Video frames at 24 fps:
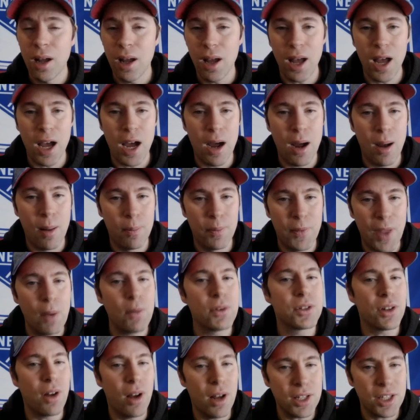That
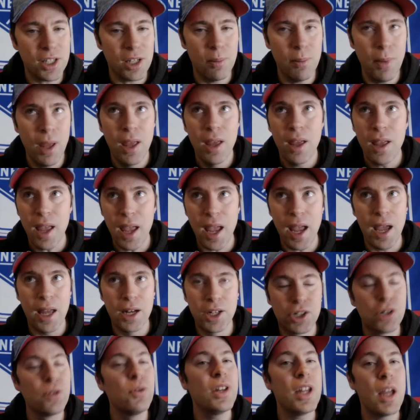was awesome and
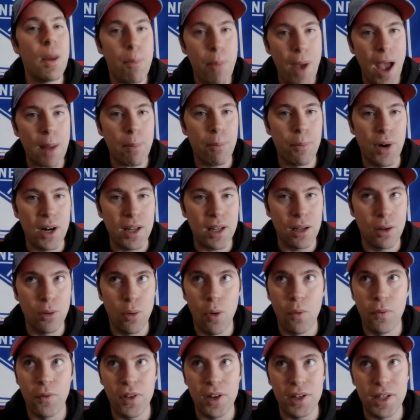truly a backbreaking
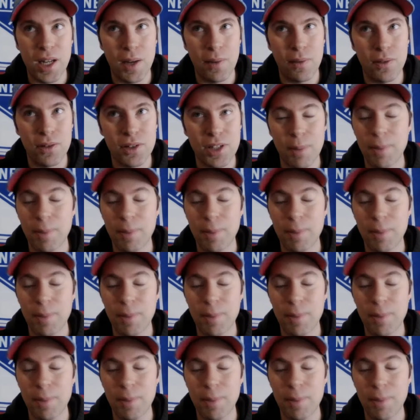goal for the Devils.